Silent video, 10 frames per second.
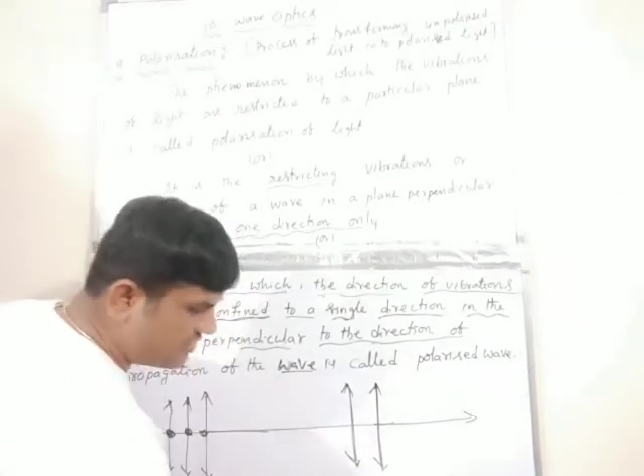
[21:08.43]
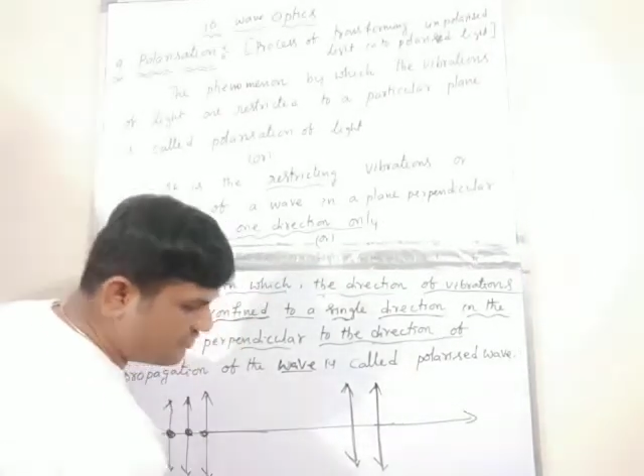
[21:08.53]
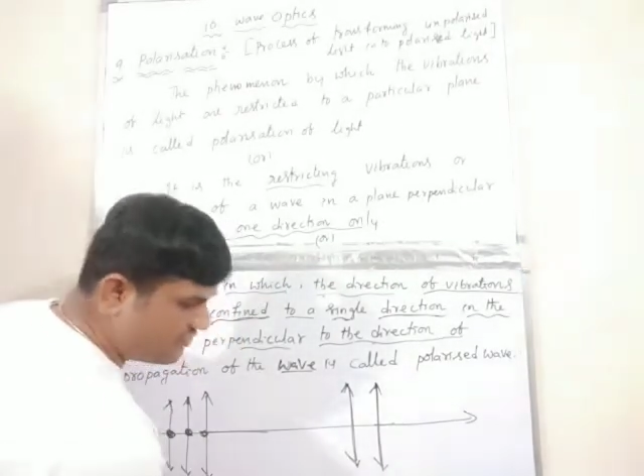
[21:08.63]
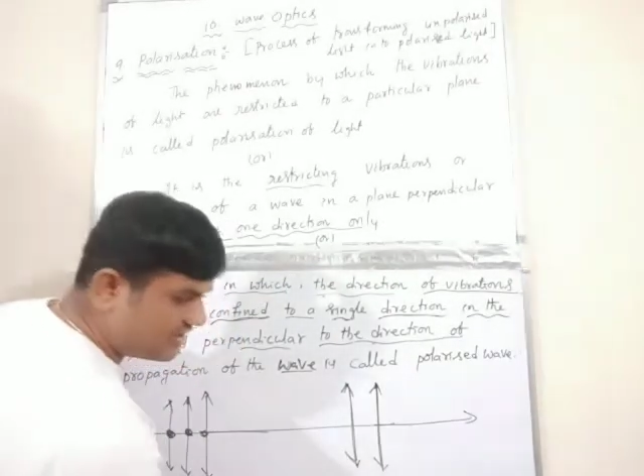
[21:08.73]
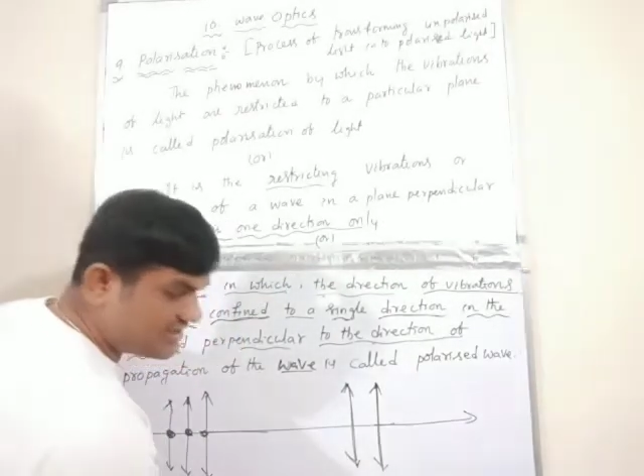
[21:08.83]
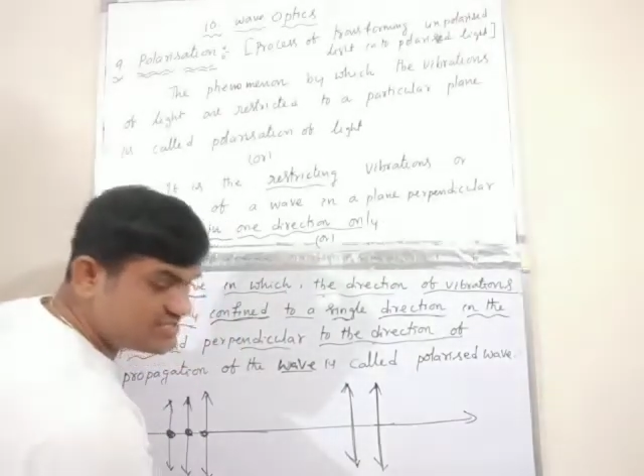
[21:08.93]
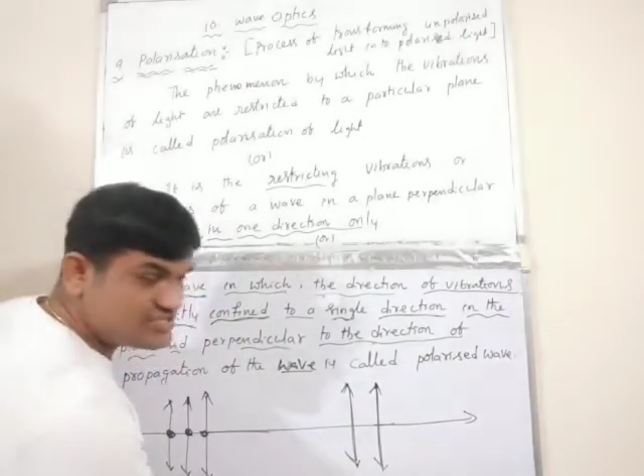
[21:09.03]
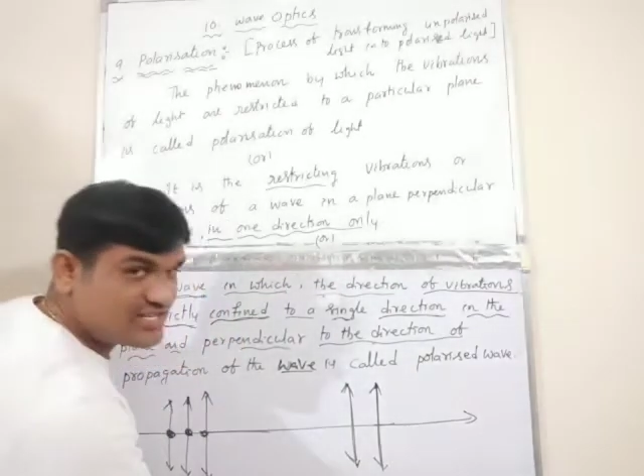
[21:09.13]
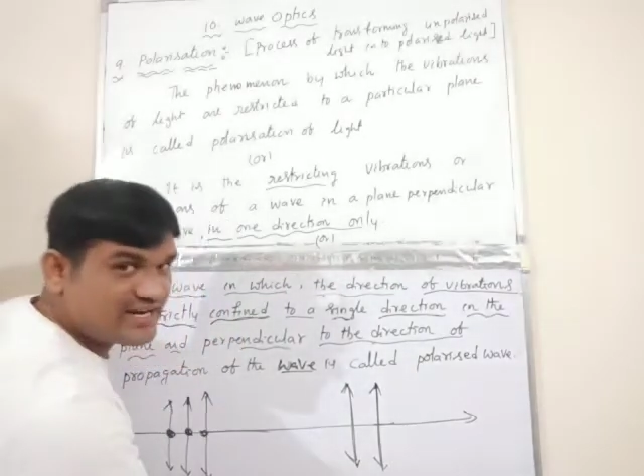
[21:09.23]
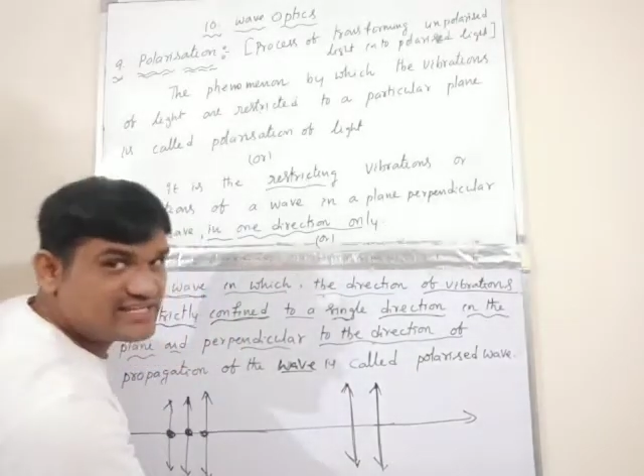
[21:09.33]
we will
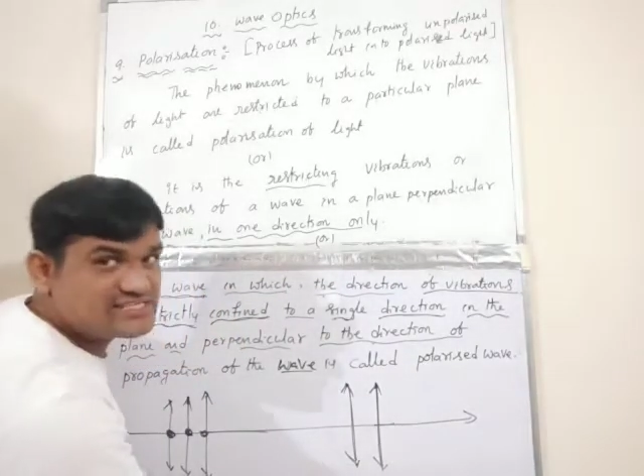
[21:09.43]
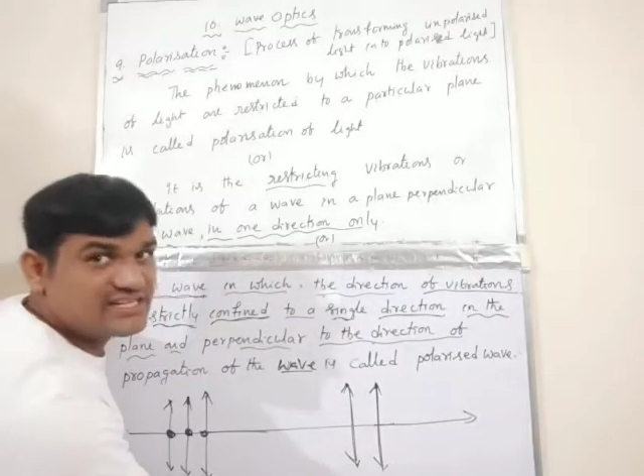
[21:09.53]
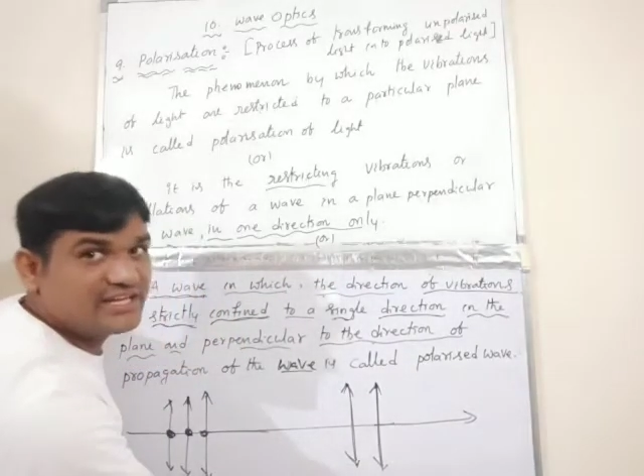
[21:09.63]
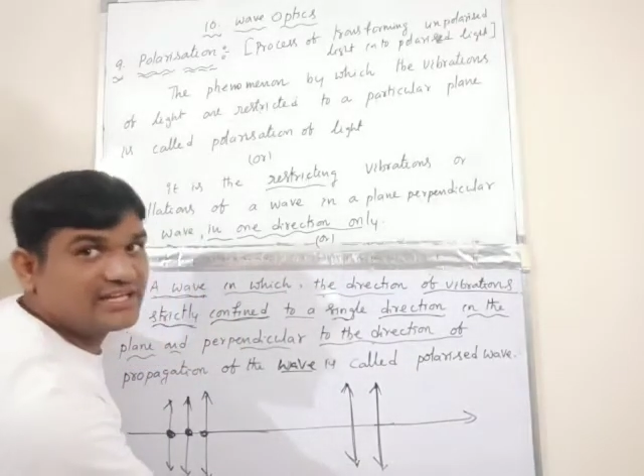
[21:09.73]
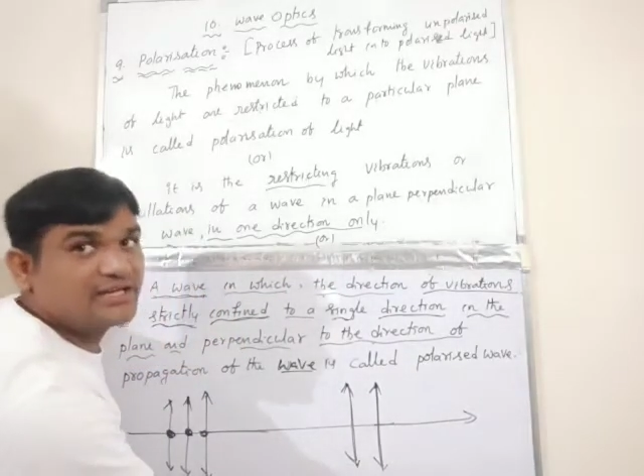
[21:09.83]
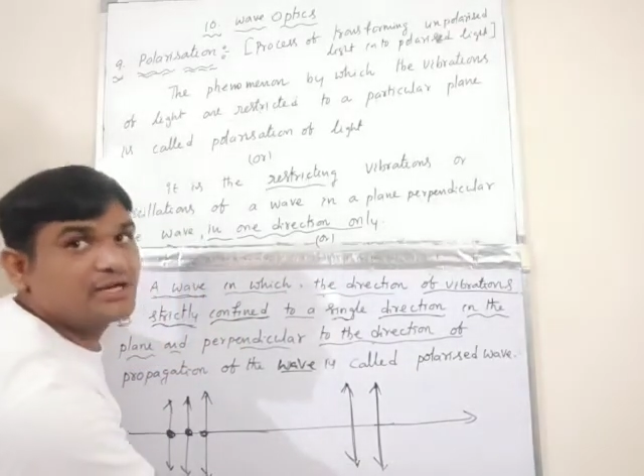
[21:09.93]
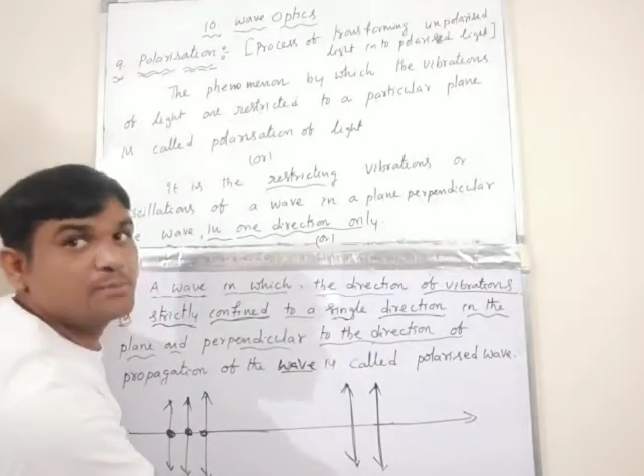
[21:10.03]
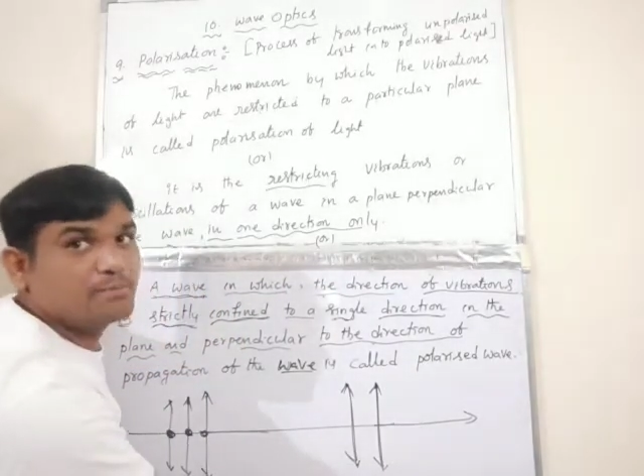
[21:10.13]
consider as a